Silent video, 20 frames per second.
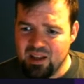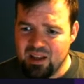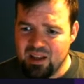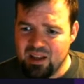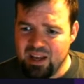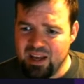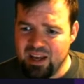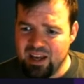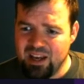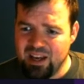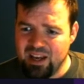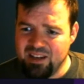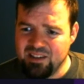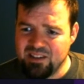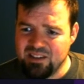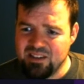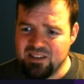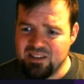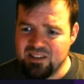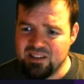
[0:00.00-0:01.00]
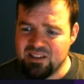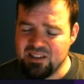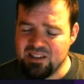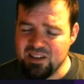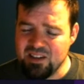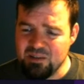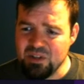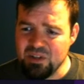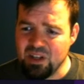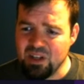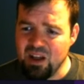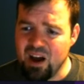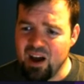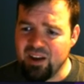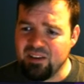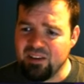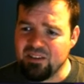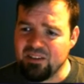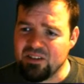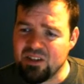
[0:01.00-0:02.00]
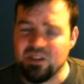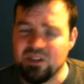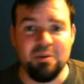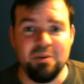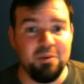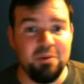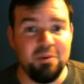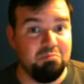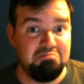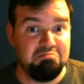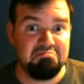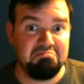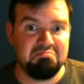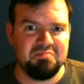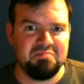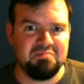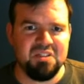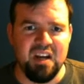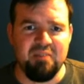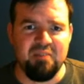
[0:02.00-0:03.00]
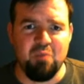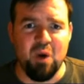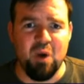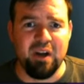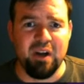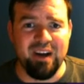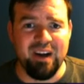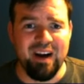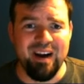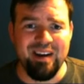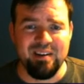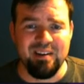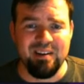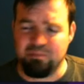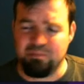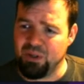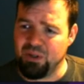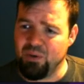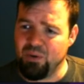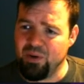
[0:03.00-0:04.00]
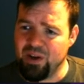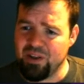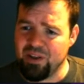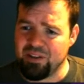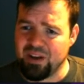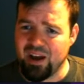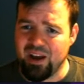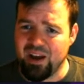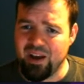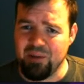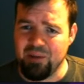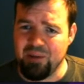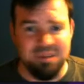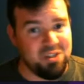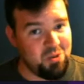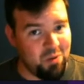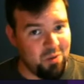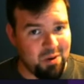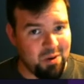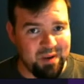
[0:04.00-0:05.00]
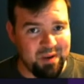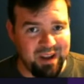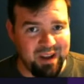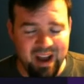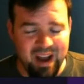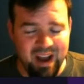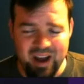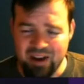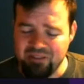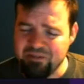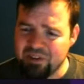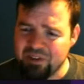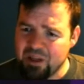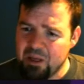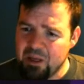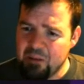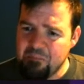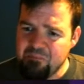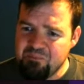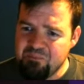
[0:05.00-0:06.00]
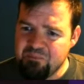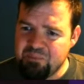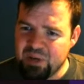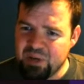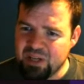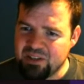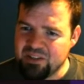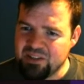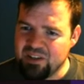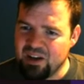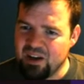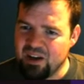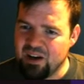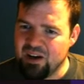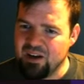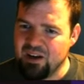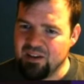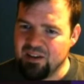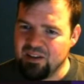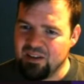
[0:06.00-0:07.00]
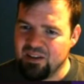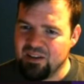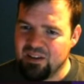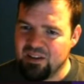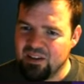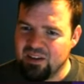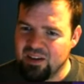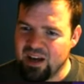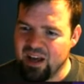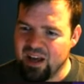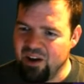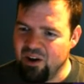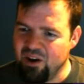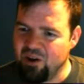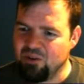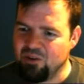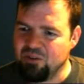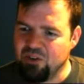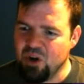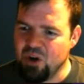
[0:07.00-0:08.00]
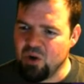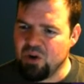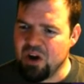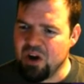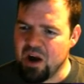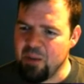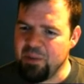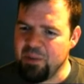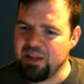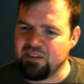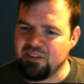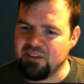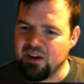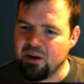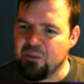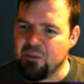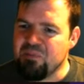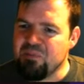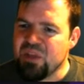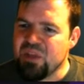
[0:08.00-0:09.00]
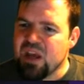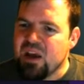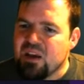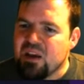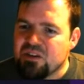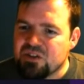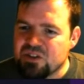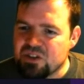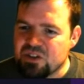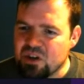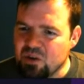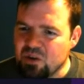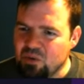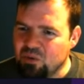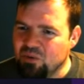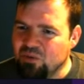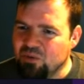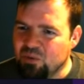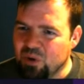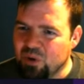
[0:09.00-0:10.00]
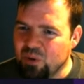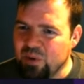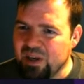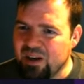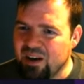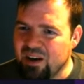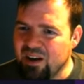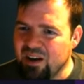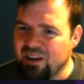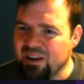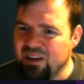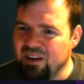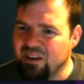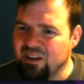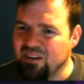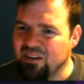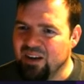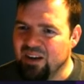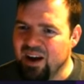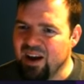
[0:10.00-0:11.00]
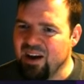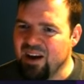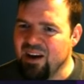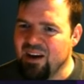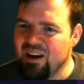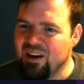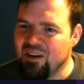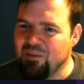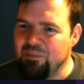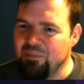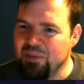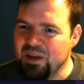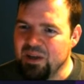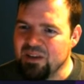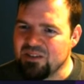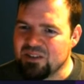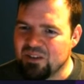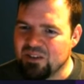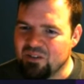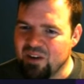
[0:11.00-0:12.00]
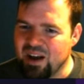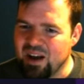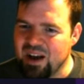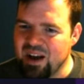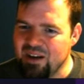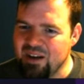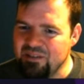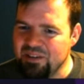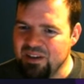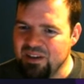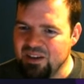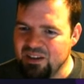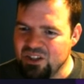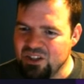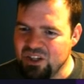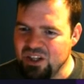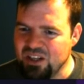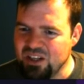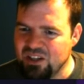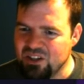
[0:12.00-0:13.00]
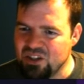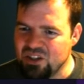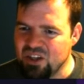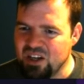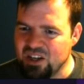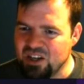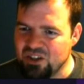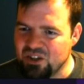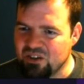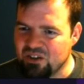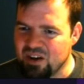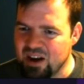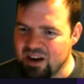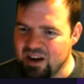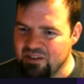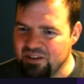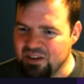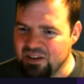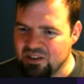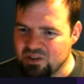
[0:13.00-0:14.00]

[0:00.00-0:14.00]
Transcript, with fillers: And it seems a lot to save one guy, to blow another guy up that you already have. But, uh, I don't know. No comment there. So, what do we got here? Now, Miss Gravity. She can change gravity.